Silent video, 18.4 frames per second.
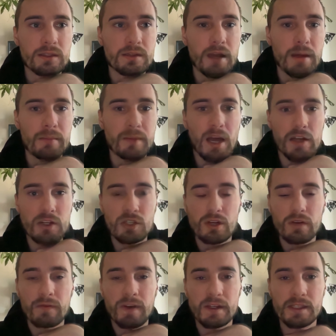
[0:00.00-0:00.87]
I'm not
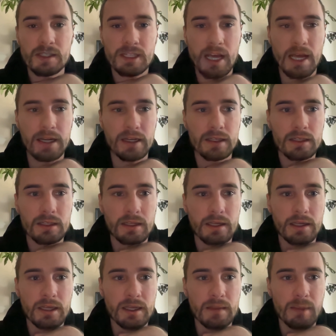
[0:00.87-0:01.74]
sure if I sent
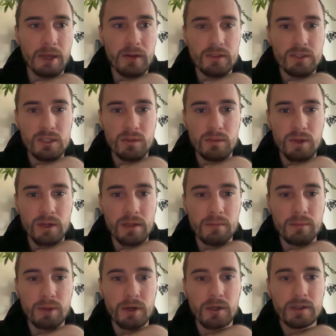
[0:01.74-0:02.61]
an email to the right
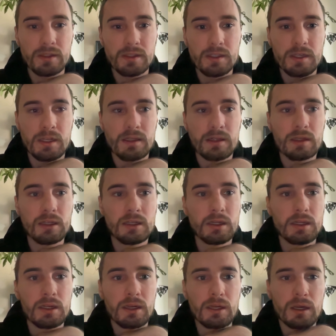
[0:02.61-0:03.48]
person
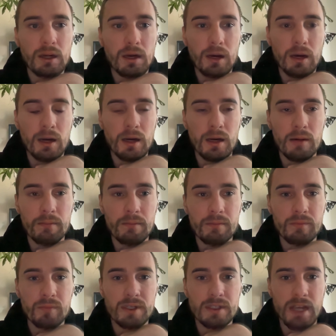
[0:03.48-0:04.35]

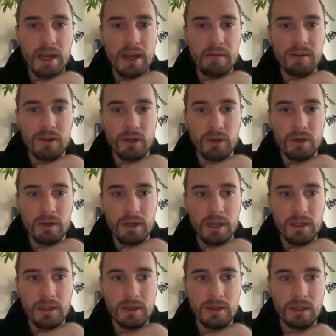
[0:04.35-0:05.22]
because I haven't heard
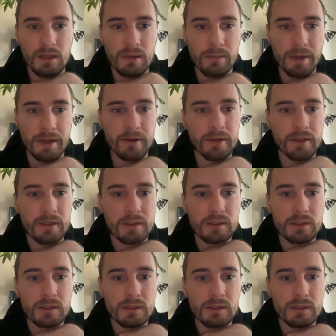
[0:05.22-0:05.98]
anything about it.